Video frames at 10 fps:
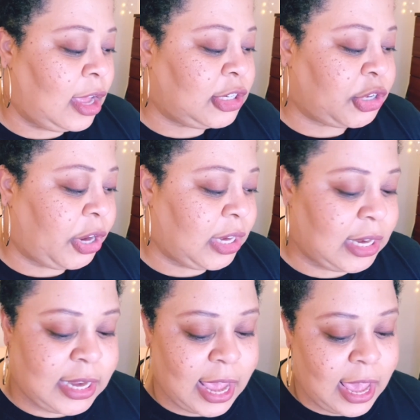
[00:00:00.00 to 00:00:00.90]
During the
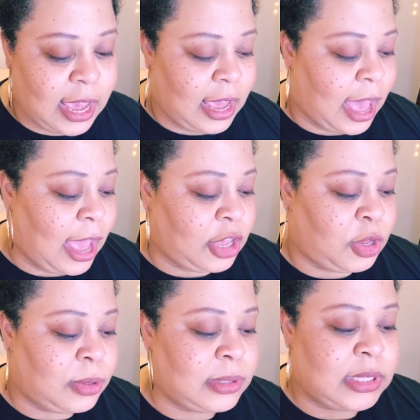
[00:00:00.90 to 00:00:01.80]
day, I
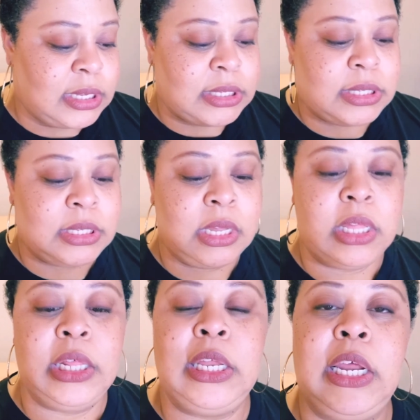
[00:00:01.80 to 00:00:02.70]
use this
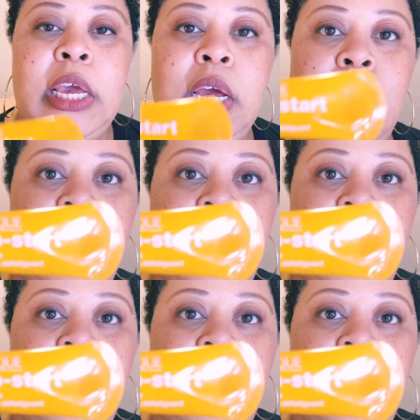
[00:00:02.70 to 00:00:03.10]
Clinique